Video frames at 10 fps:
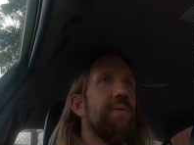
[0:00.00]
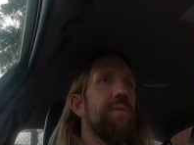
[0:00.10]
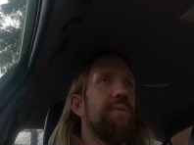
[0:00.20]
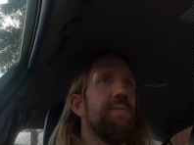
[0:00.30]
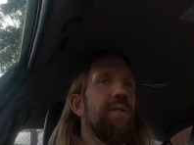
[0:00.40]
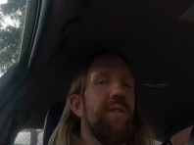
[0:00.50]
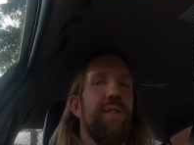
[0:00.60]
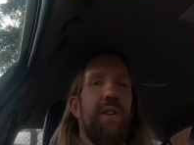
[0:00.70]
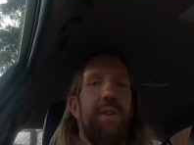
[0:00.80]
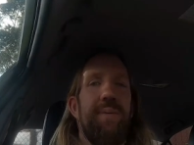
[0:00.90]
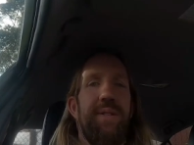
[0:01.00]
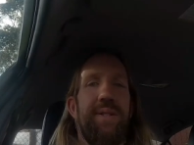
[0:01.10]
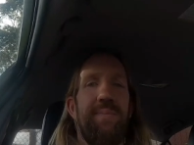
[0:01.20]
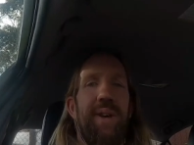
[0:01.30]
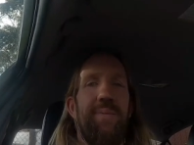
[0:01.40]
Still kind of hoping
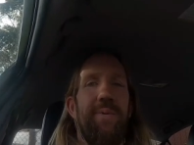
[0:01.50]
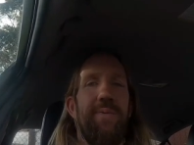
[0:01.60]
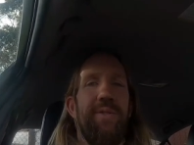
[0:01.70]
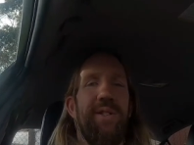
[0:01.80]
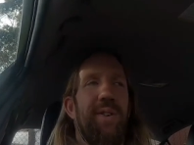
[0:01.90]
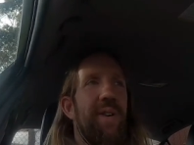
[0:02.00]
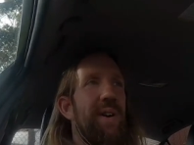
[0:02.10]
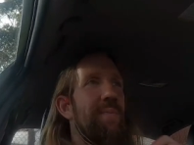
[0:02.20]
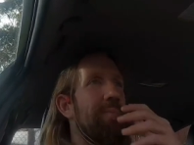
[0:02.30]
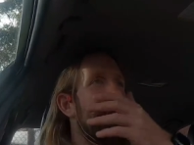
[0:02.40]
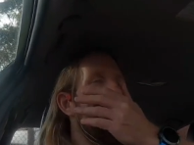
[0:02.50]
some people would show up.